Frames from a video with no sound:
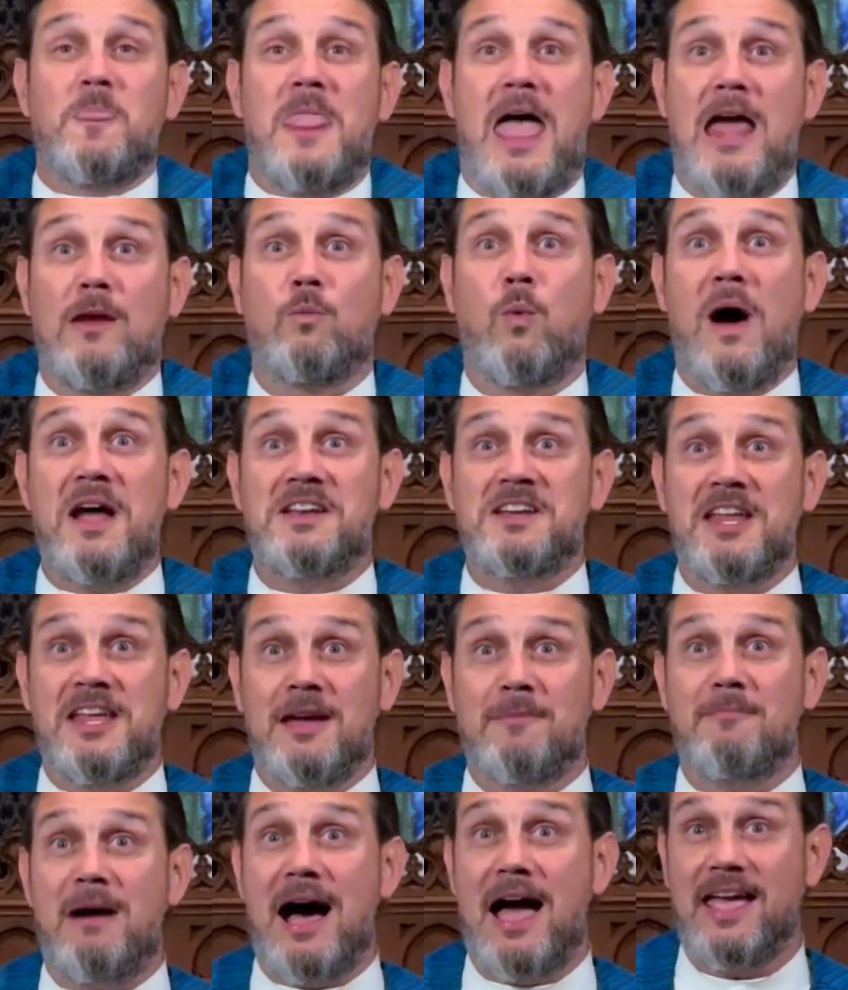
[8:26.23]
And what
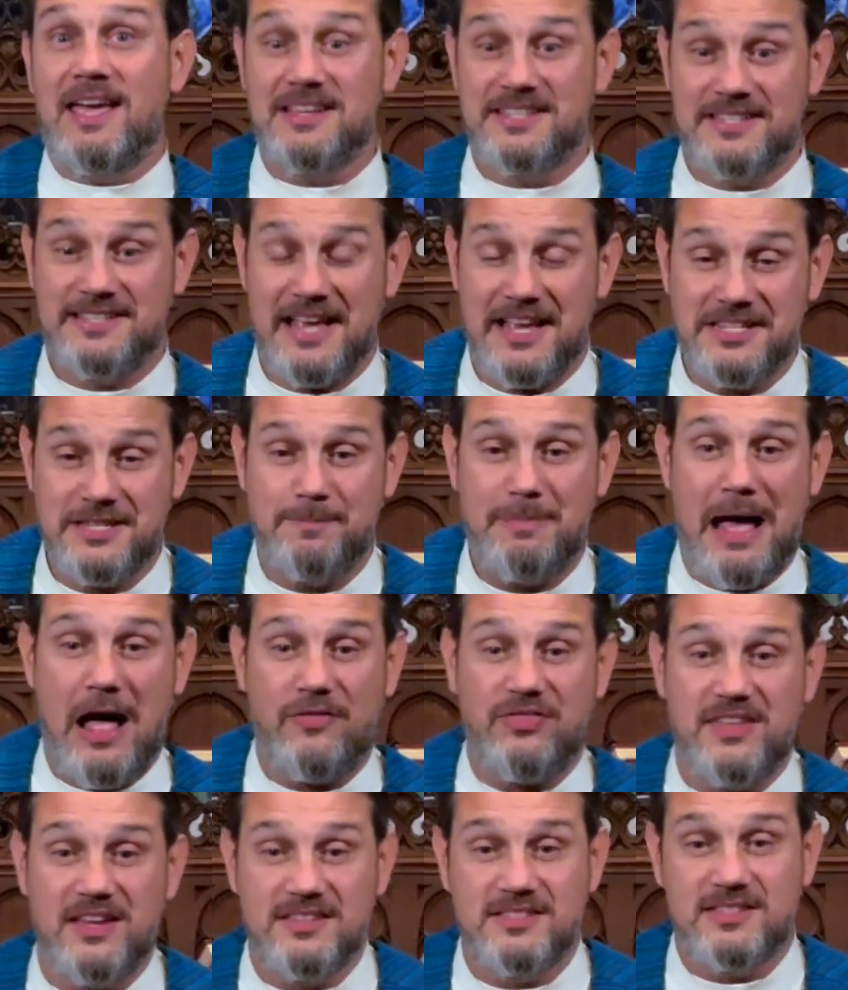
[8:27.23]
Nehemiah says
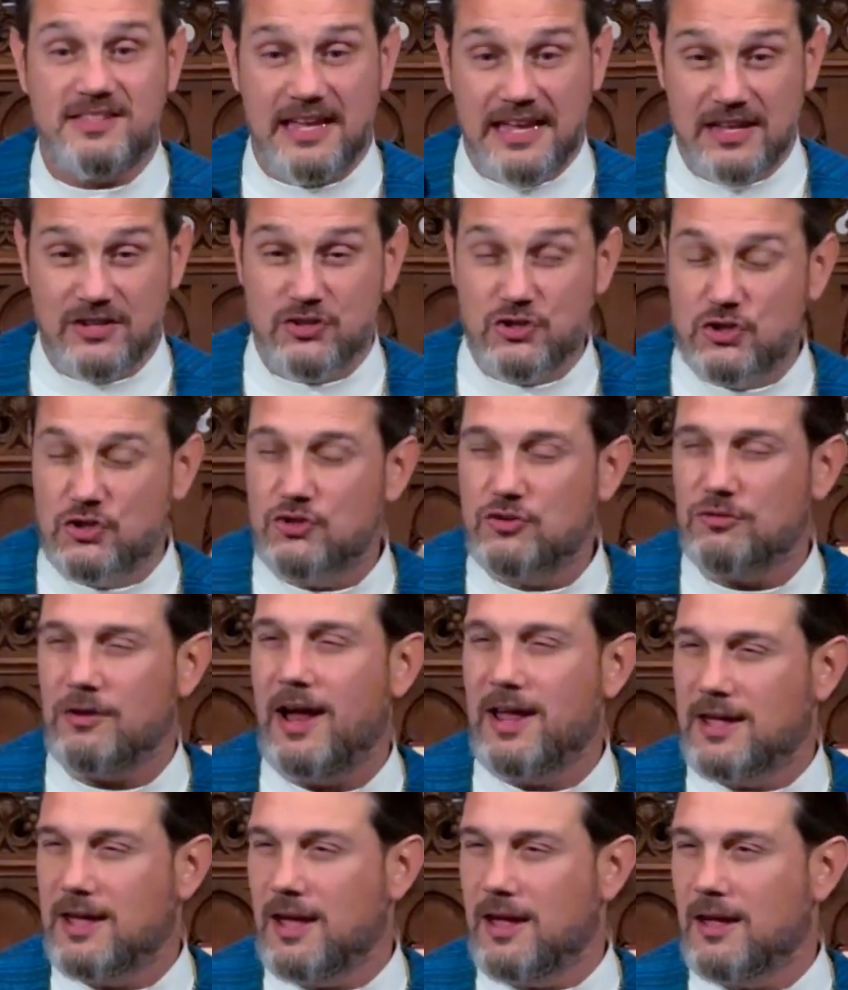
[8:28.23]
about this is
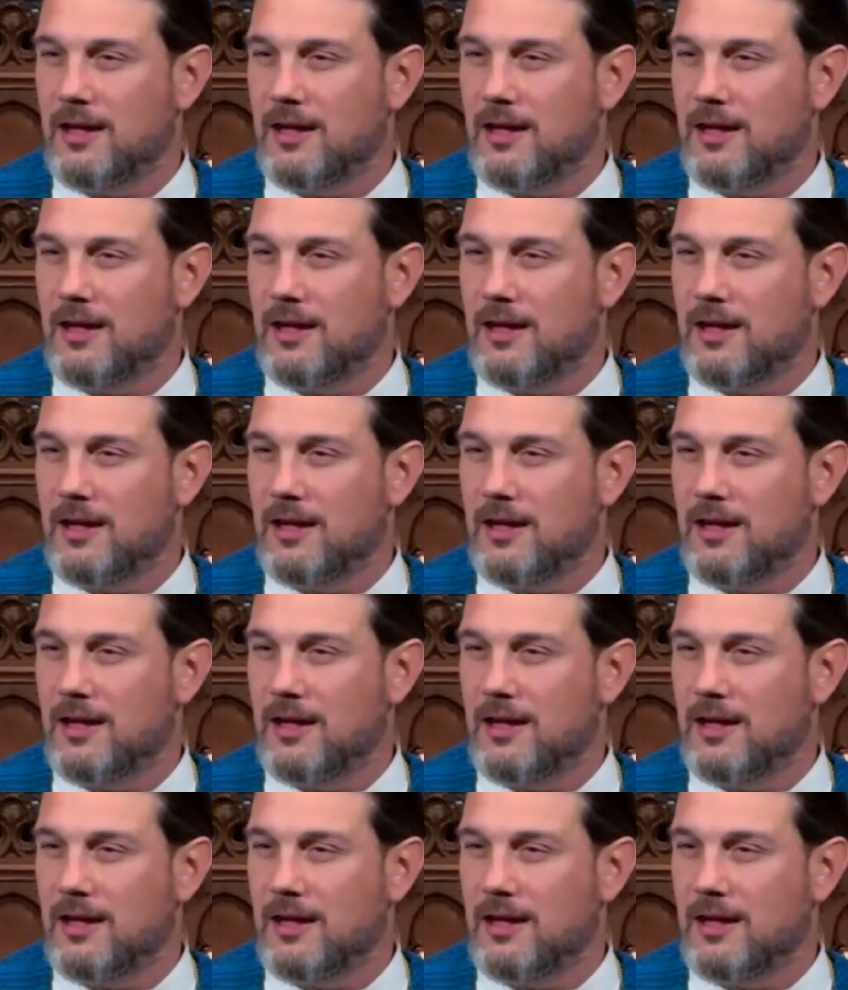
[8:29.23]
striking.